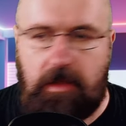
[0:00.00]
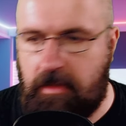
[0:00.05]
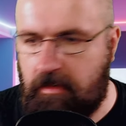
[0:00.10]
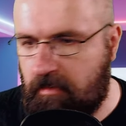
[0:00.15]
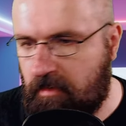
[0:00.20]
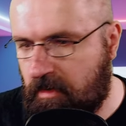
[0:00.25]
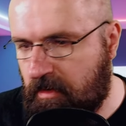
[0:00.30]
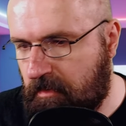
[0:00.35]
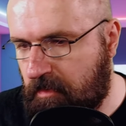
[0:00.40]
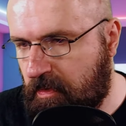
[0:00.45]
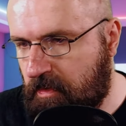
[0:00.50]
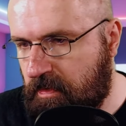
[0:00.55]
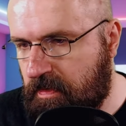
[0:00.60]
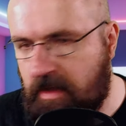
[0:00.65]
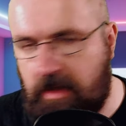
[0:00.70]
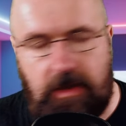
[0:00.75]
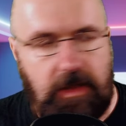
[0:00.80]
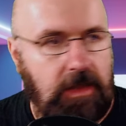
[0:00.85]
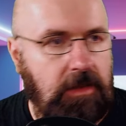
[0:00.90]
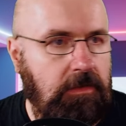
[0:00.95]
And then we're going to put
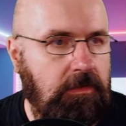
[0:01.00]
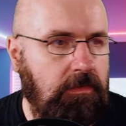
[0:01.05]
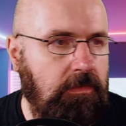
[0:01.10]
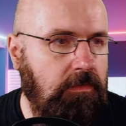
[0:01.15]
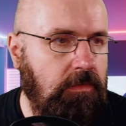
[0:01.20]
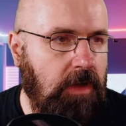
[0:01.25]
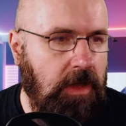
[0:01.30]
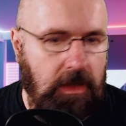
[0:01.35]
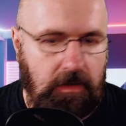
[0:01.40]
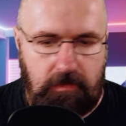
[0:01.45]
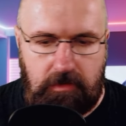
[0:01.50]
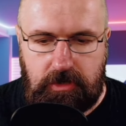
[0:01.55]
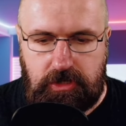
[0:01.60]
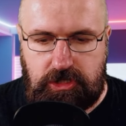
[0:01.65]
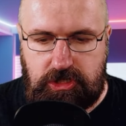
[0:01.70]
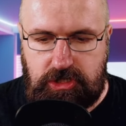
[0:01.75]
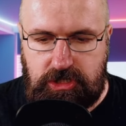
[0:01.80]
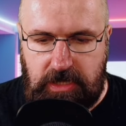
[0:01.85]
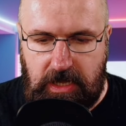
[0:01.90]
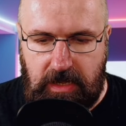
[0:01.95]
that into our
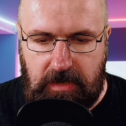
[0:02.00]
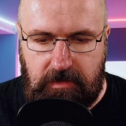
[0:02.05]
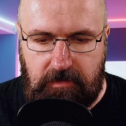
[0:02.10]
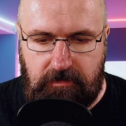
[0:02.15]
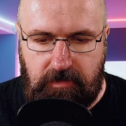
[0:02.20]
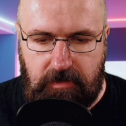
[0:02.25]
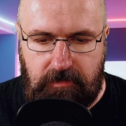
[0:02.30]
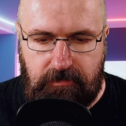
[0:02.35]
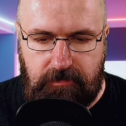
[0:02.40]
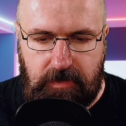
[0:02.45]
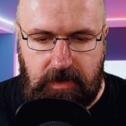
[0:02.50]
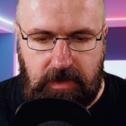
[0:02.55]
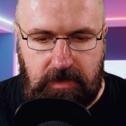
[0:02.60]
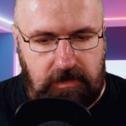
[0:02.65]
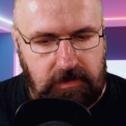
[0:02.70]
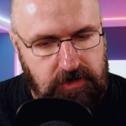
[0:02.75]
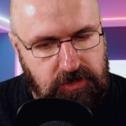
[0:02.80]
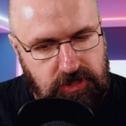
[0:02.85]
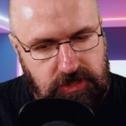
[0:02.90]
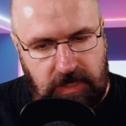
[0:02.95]
chat. If I
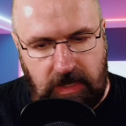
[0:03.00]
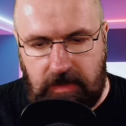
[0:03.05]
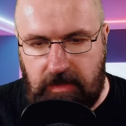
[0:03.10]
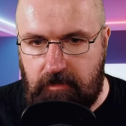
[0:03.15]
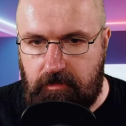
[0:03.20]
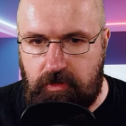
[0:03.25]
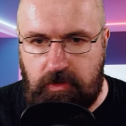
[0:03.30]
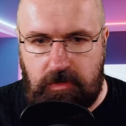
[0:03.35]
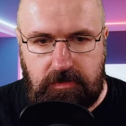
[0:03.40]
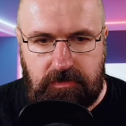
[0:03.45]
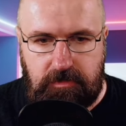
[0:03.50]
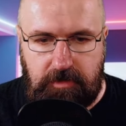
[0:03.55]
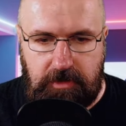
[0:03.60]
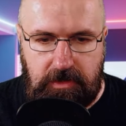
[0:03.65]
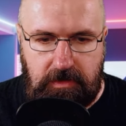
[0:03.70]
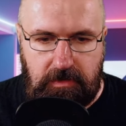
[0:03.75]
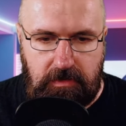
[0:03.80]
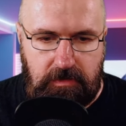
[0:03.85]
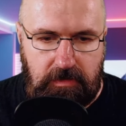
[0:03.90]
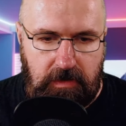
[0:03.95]
find the chat, that would also
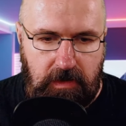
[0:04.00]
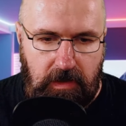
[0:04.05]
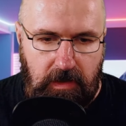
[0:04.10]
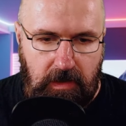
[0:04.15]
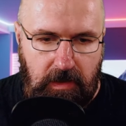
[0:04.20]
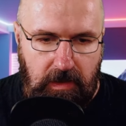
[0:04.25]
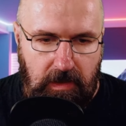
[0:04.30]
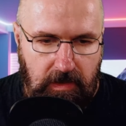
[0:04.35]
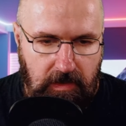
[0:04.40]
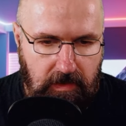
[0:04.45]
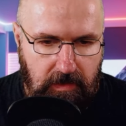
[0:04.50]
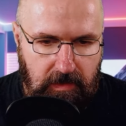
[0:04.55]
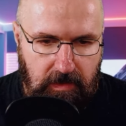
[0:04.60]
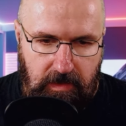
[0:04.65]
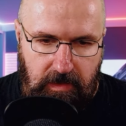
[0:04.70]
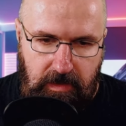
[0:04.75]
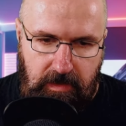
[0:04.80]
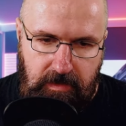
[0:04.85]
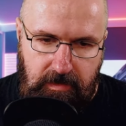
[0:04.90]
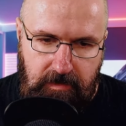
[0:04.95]
be good.
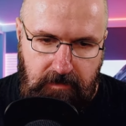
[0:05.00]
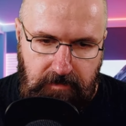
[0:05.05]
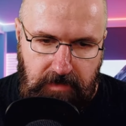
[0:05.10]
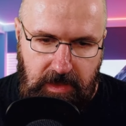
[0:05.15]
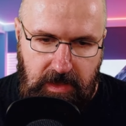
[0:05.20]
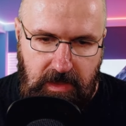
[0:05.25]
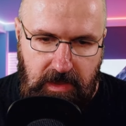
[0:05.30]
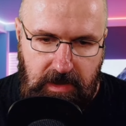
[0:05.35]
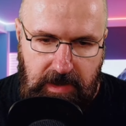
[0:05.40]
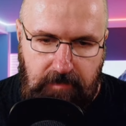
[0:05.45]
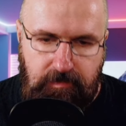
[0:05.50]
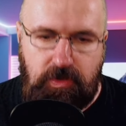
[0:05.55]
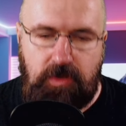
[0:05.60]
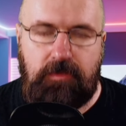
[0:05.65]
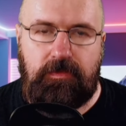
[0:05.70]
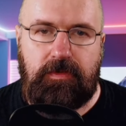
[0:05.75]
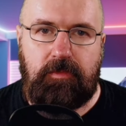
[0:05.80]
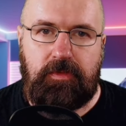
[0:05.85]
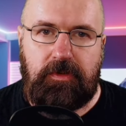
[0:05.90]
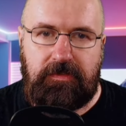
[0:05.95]
Huh? Uh,
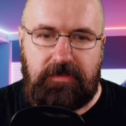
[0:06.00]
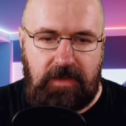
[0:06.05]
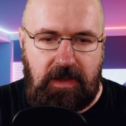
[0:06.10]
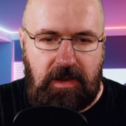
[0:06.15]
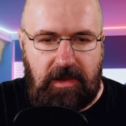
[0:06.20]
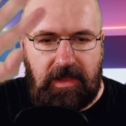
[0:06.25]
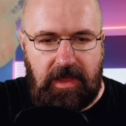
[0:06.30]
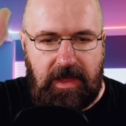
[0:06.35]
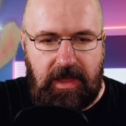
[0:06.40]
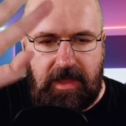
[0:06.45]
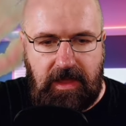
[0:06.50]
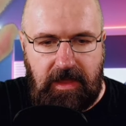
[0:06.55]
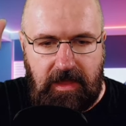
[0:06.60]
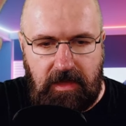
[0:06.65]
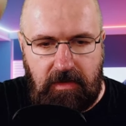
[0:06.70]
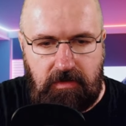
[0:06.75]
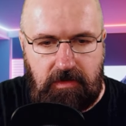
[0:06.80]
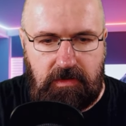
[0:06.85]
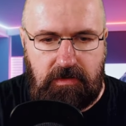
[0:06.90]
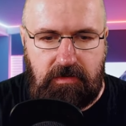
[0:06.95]
Neptune from Brazil. Hi,
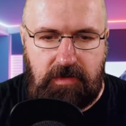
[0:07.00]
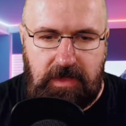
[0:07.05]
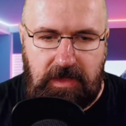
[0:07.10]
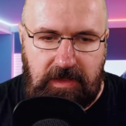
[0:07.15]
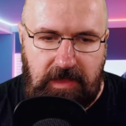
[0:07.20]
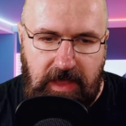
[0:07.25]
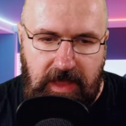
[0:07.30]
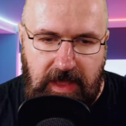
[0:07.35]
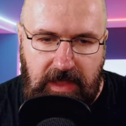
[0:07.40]
how are you doing?